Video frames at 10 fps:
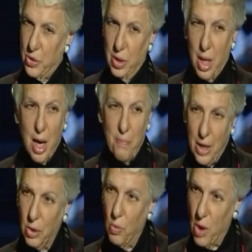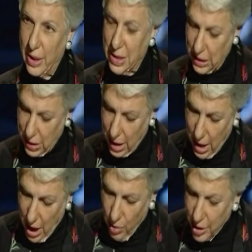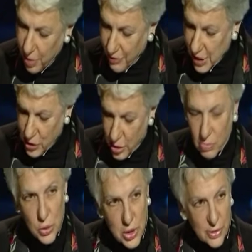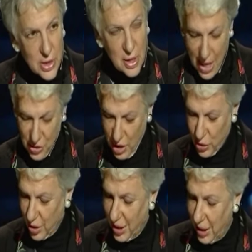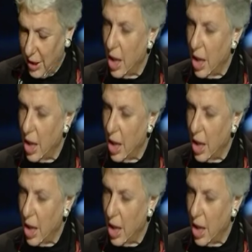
the more important the question about what. When improvisation, resourcefulness,